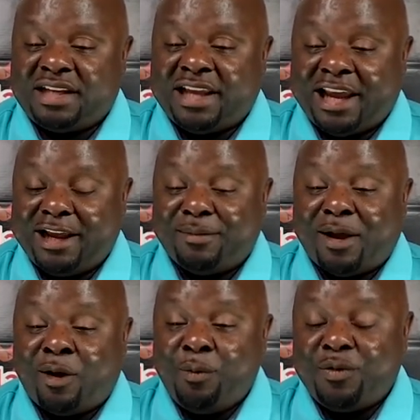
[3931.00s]
Gabe,
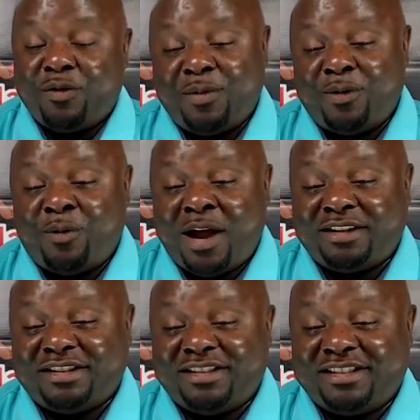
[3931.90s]
I hope you've been
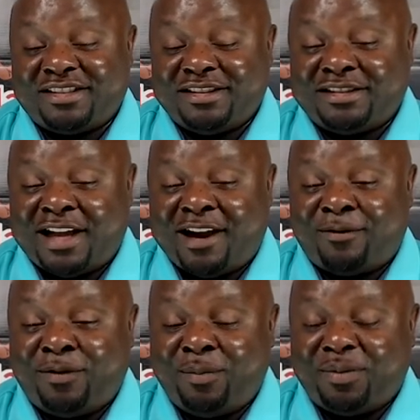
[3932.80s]
watching this
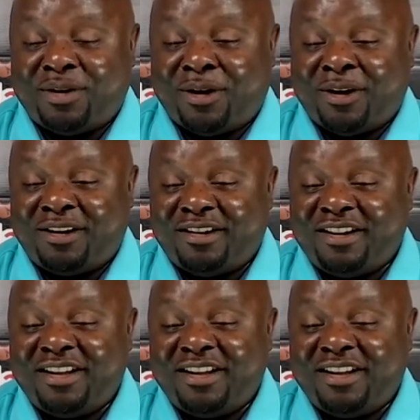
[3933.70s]
entire flipinar.